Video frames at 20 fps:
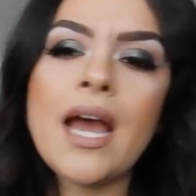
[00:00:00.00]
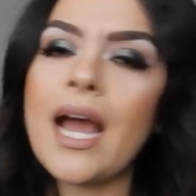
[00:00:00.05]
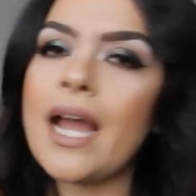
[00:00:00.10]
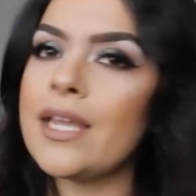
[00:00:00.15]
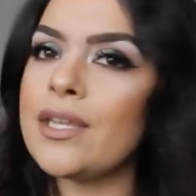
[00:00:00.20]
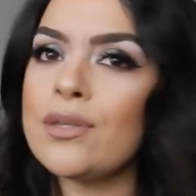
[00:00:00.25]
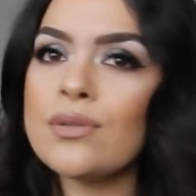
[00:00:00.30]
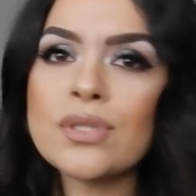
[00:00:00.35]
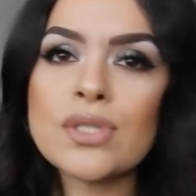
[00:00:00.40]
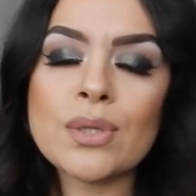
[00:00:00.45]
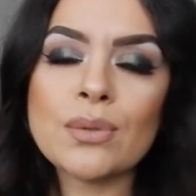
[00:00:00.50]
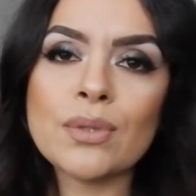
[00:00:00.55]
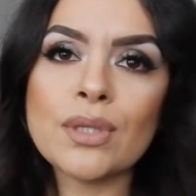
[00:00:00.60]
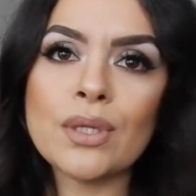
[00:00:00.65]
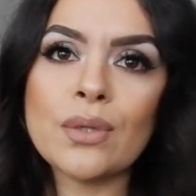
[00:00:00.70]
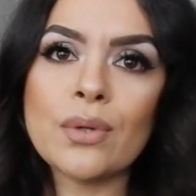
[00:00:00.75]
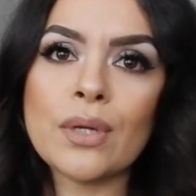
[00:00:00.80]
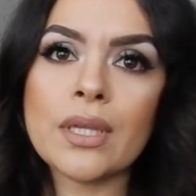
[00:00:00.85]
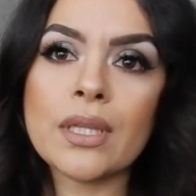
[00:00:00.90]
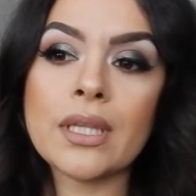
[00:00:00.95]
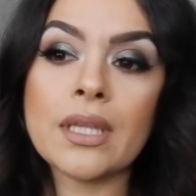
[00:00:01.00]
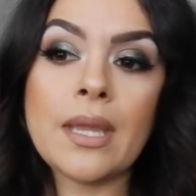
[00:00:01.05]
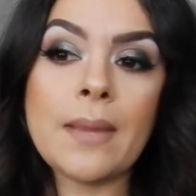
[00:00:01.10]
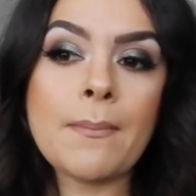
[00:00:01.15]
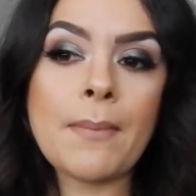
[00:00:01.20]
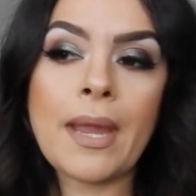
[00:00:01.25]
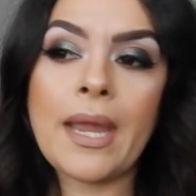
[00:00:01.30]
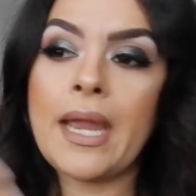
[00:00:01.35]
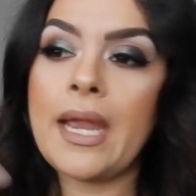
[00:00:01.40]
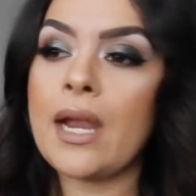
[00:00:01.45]
I used it really quickly.
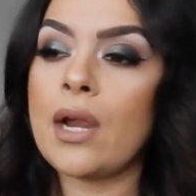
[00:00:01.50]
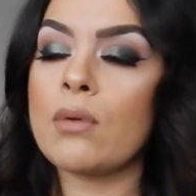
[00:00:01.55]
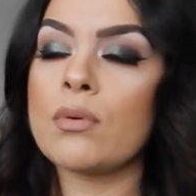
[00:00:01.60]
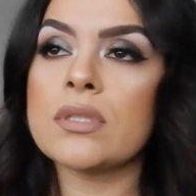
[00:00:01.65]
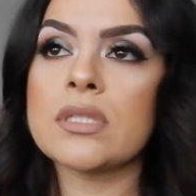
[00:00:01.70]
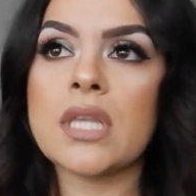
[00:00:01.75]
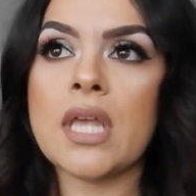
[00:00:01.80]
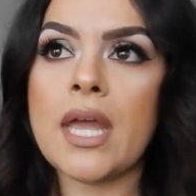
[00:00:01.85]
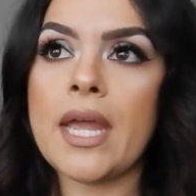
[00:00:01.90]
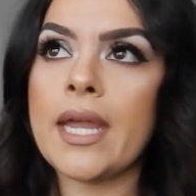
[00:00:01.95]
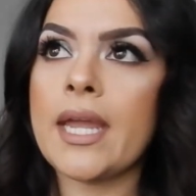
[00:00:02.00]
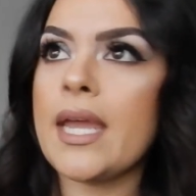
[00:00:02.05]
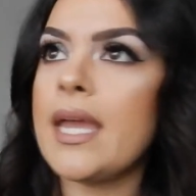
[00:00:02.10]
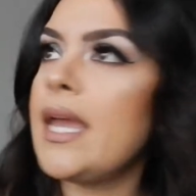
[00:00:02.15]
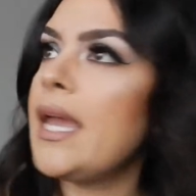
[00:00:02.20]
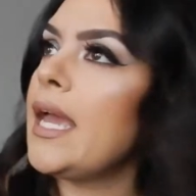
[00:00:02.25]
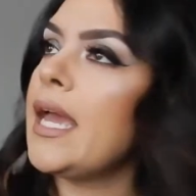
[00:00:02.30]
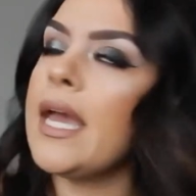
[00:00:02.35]
My hair was like